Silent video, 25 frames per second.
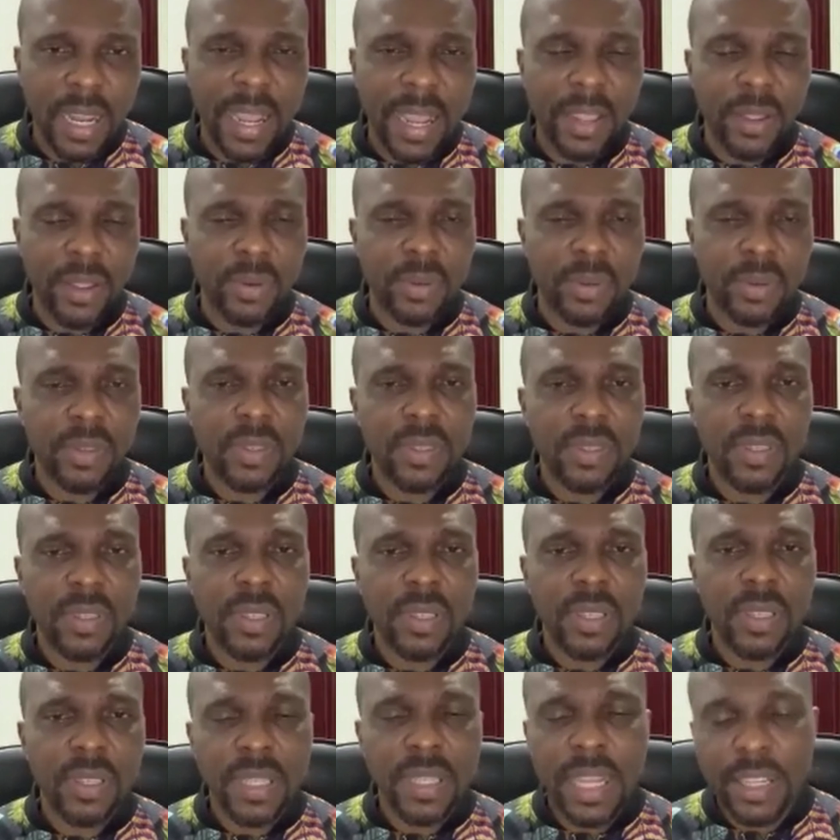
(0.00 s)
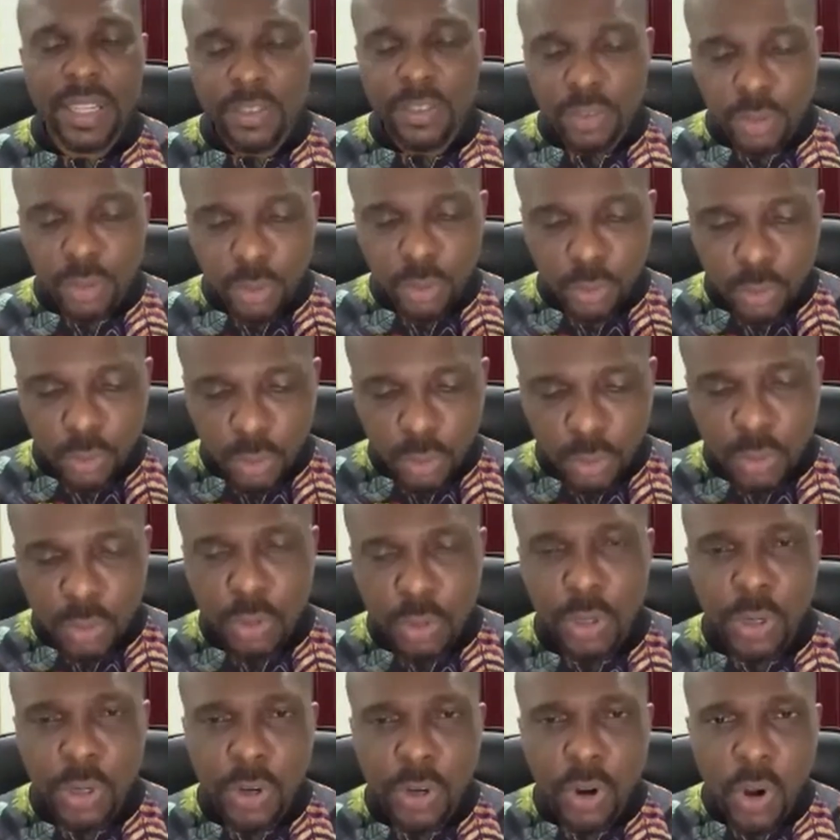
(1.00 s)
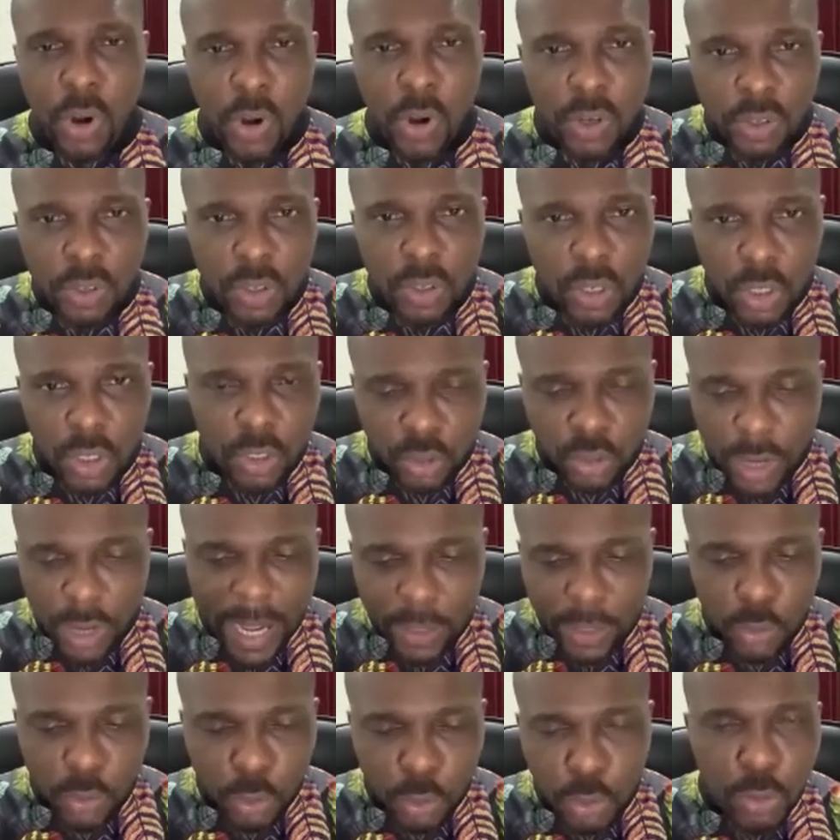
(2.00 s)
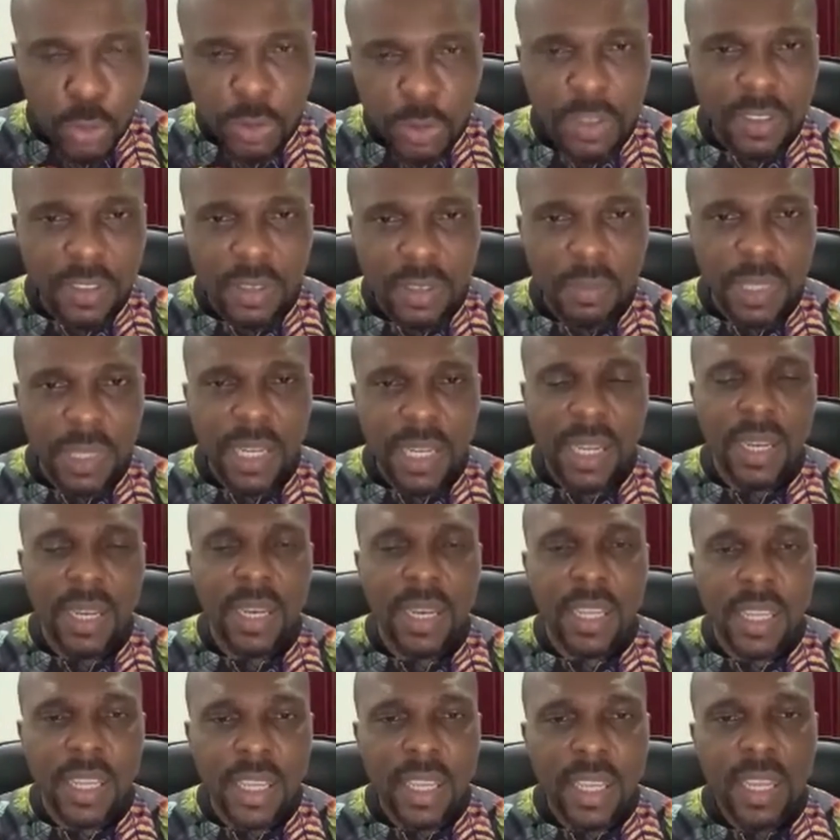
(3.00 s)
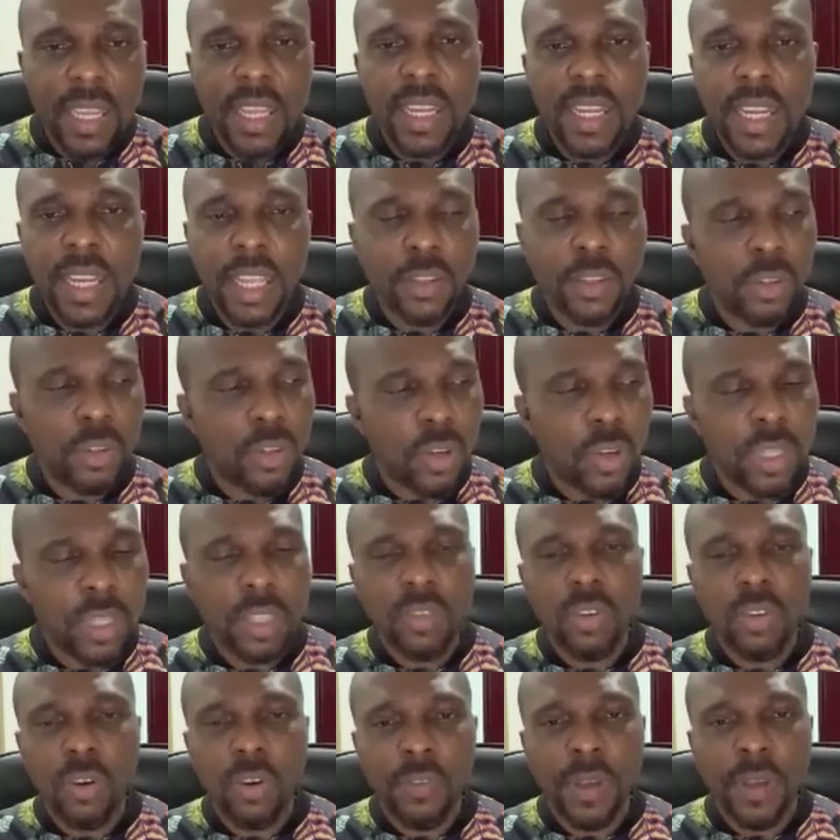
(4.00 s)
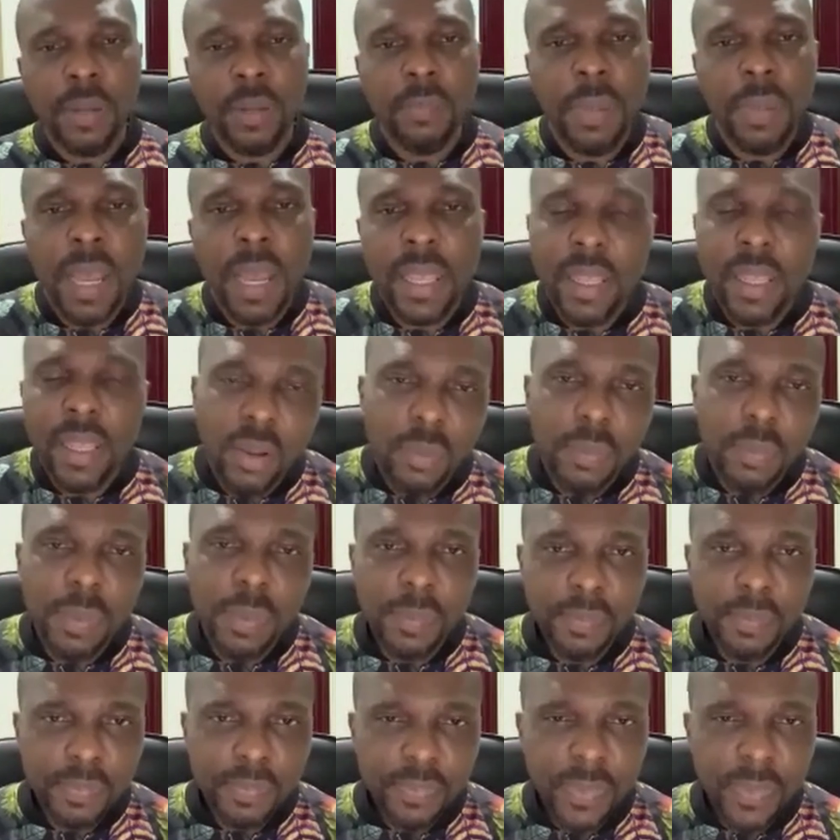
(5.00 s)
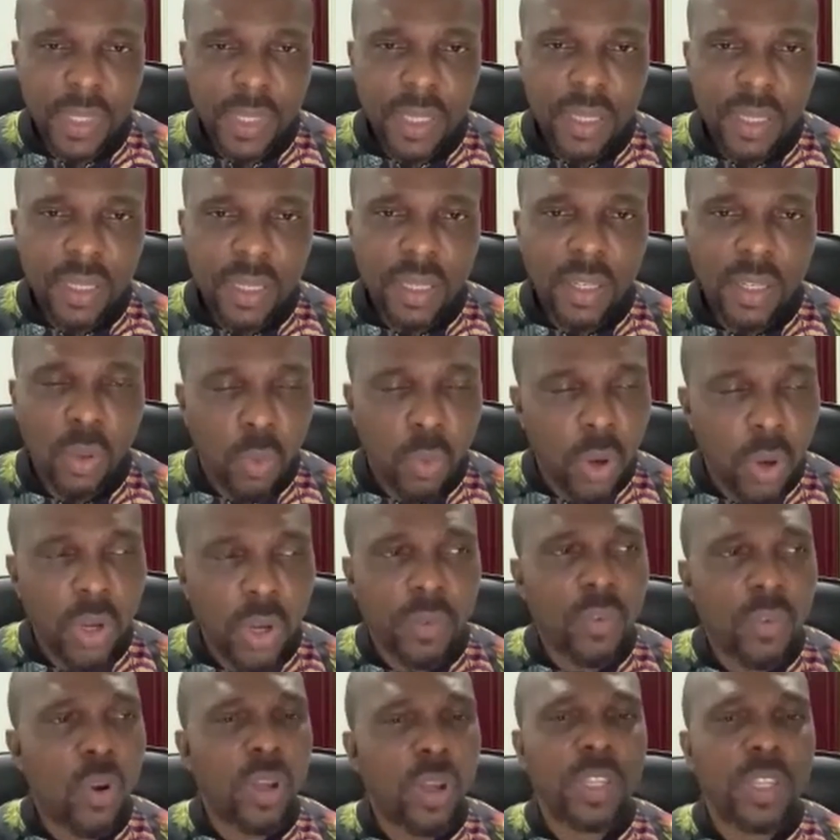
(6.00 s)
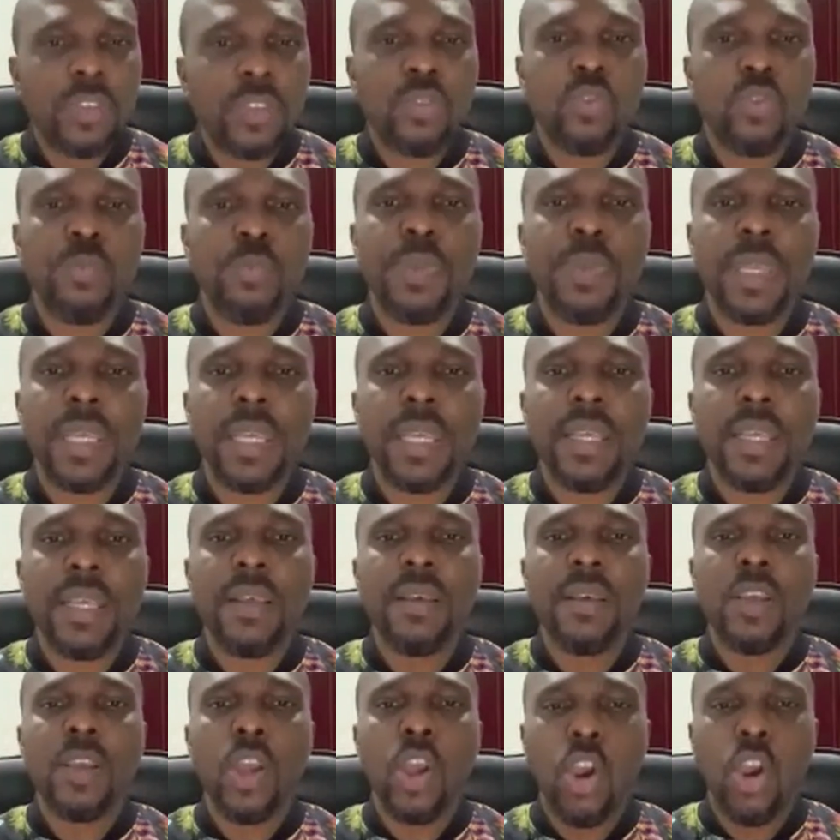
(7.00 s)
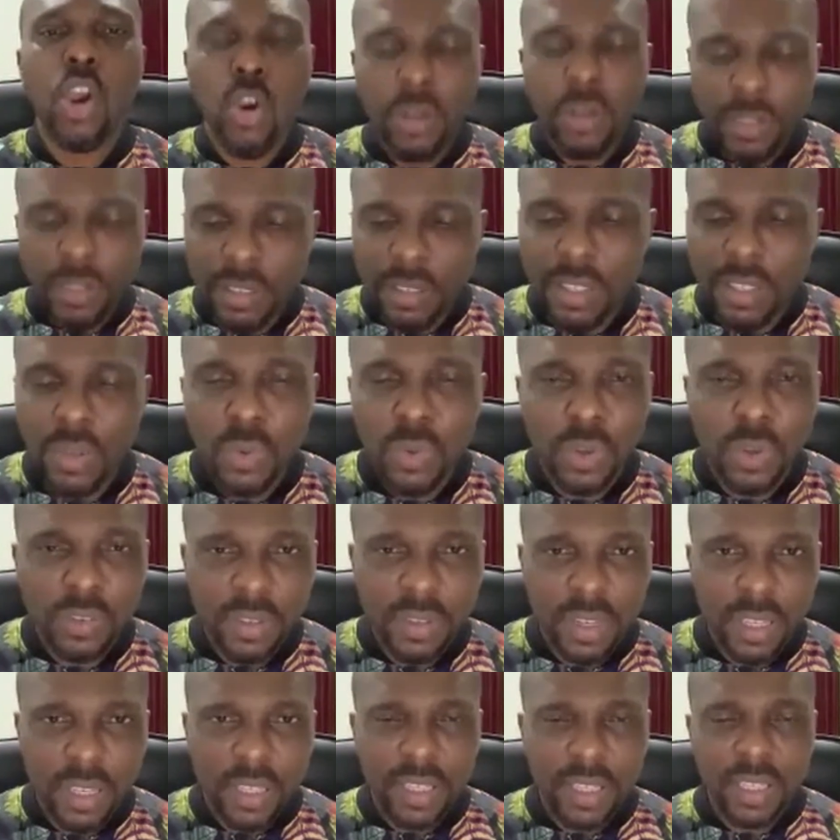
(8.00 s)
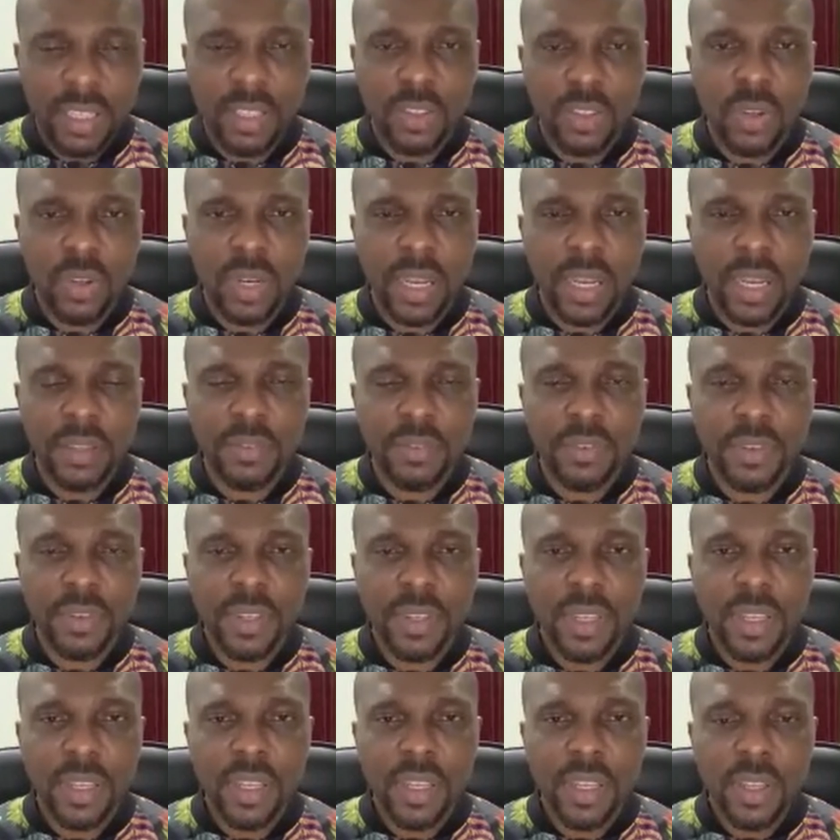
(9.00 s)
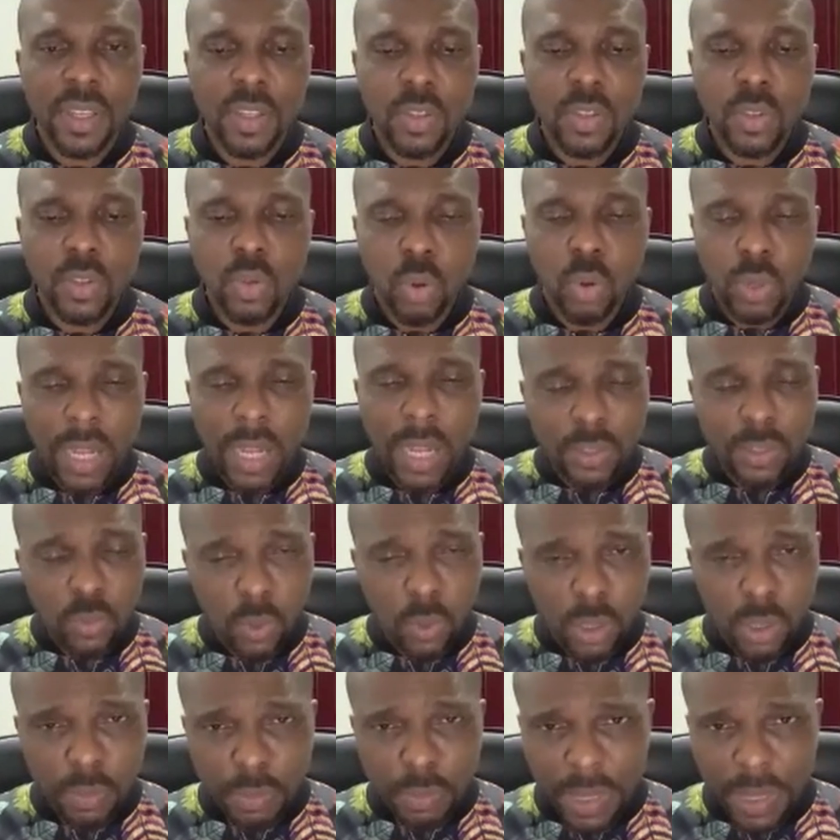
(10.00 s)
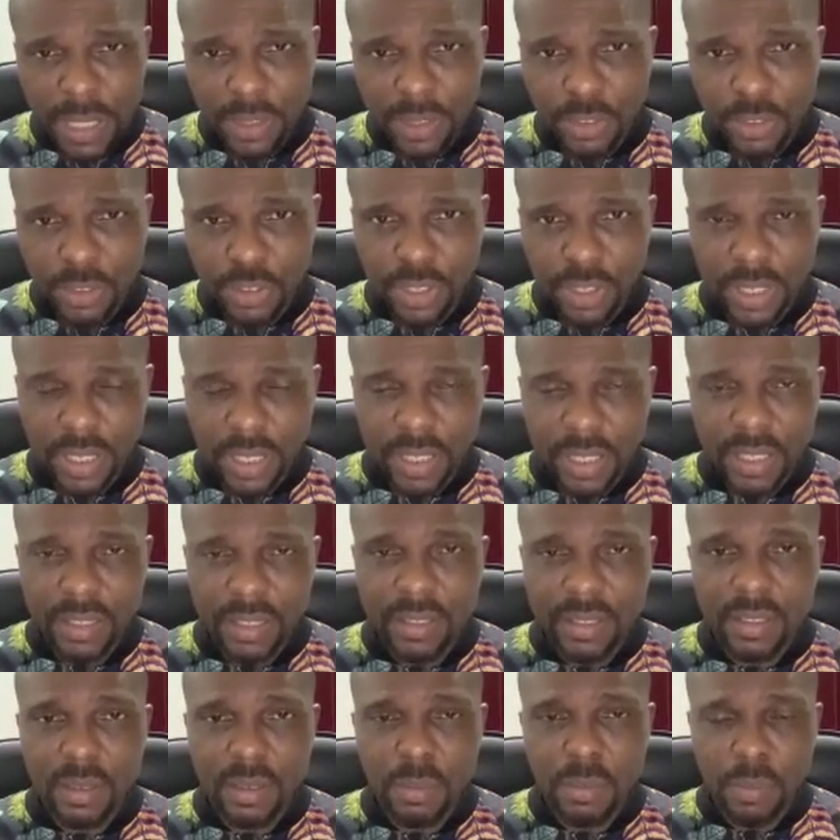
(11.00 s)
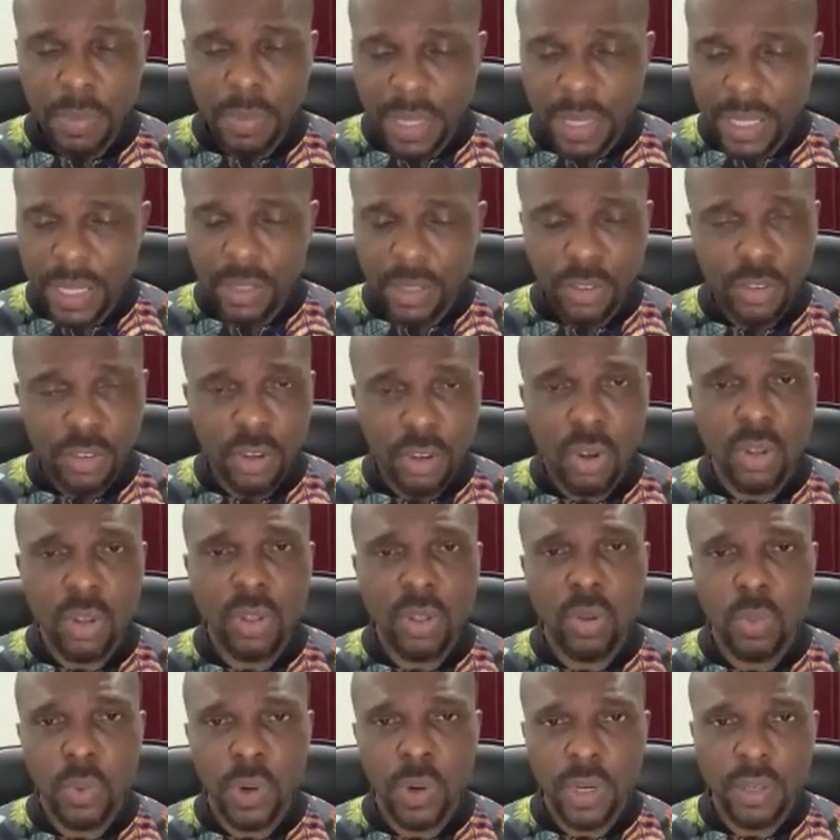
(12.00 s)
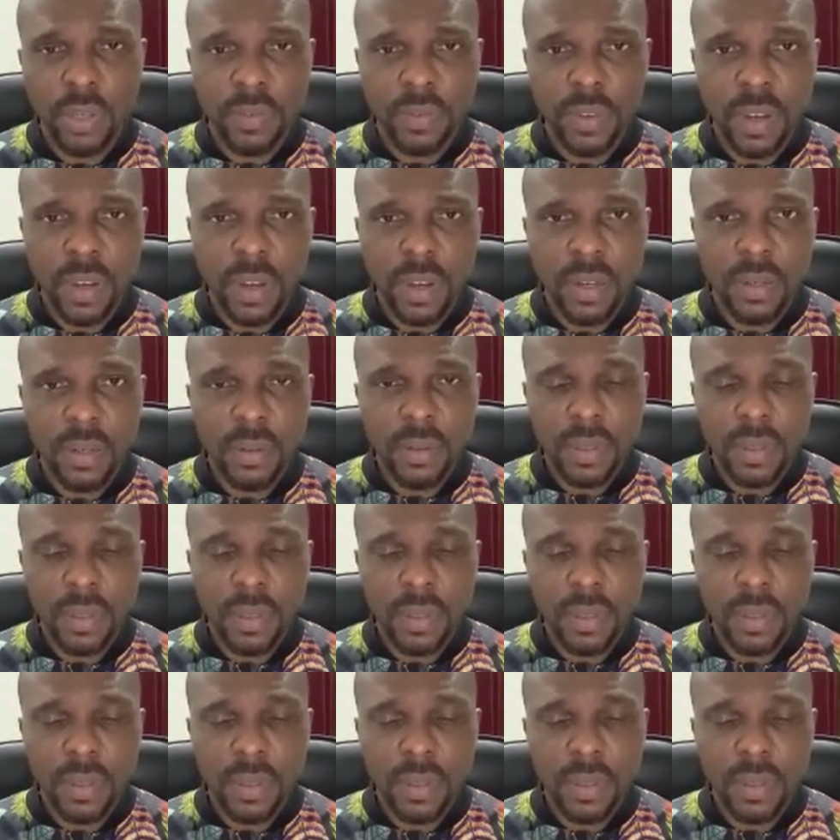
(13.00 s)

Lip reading: iron that you turn on, try to use it immediately, then you turn it off and pack it up. The word of God is to be continuously in your life. So that's what binging is. Binge on the word of God.